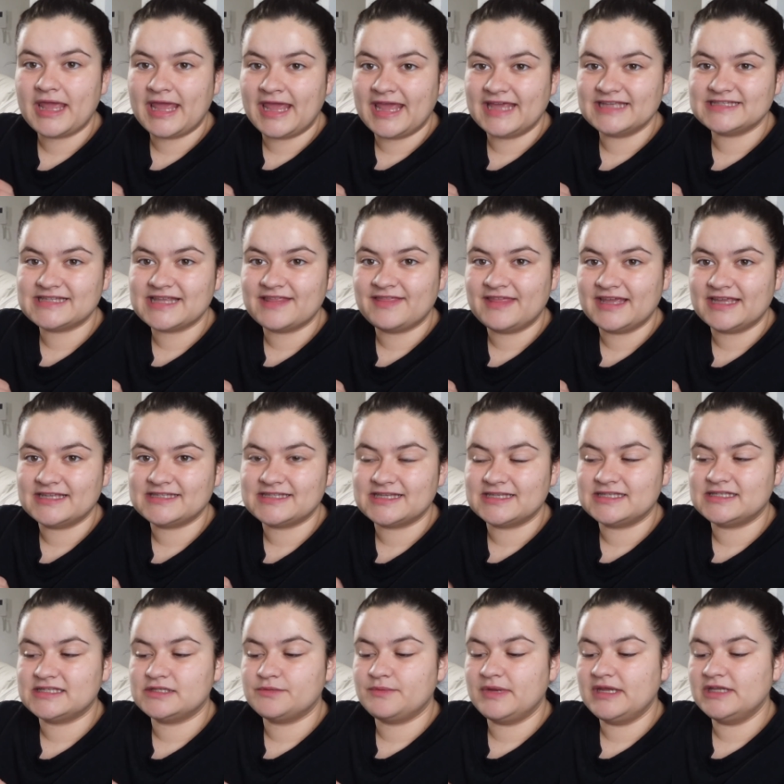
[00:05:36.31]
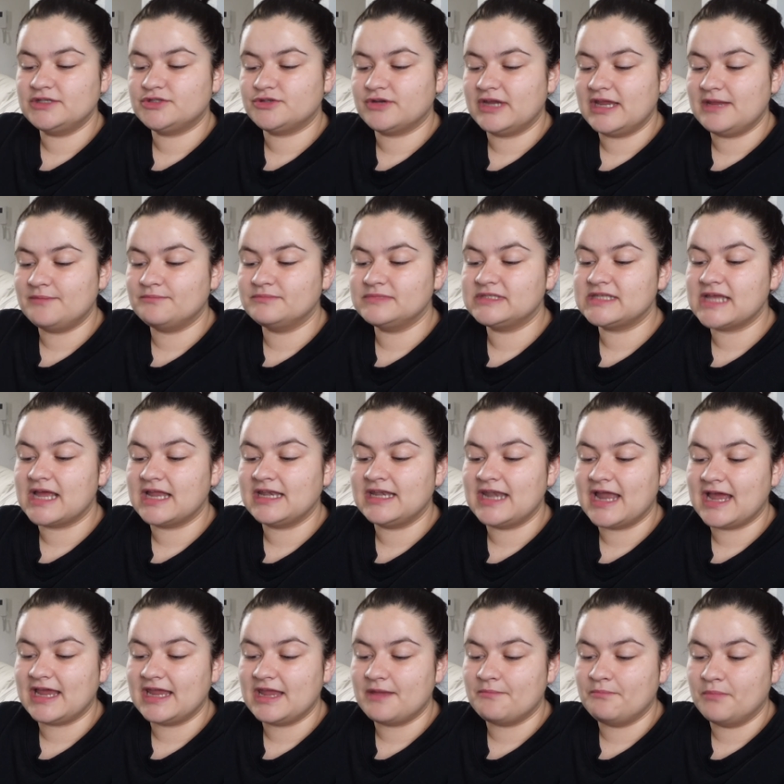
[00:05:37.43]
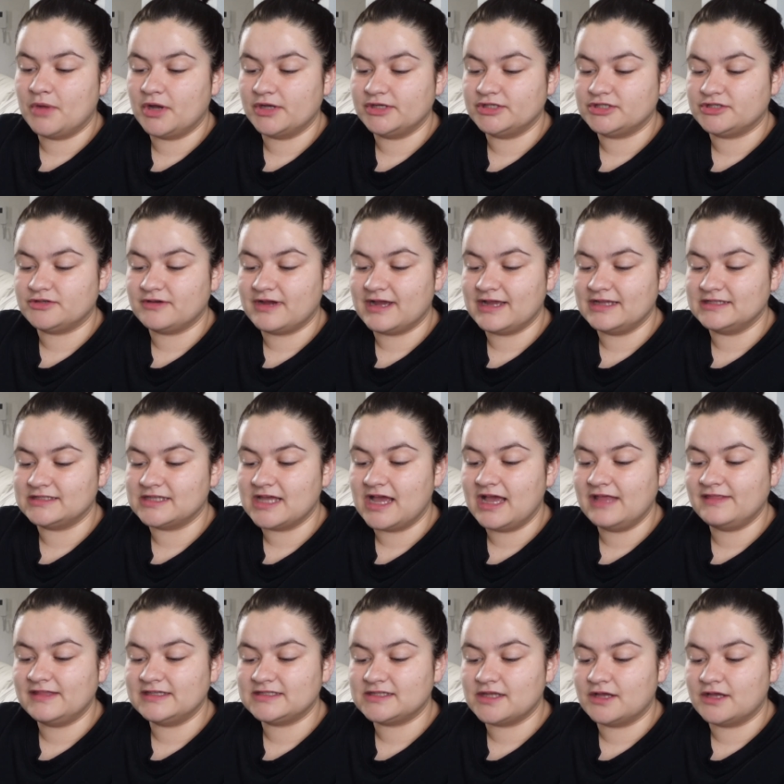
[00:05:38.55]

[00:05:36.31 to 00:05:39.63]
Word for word: is this Sweet Dreams Night Moisturiser and this